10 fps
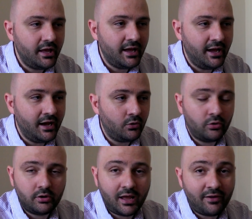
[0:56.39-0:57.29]

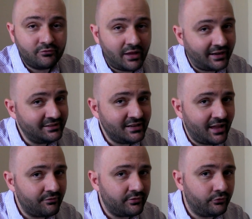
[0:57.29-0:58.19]
I didn't
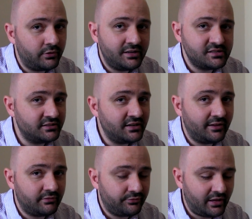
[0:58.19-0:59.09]
have the 4S, I didn't
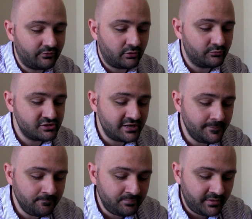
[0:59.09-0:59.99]
have the 5 obviously,
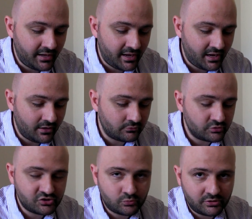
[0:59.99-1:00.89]

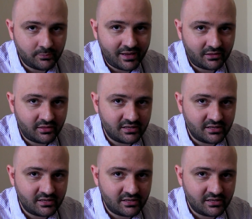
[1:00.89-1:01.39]
which would make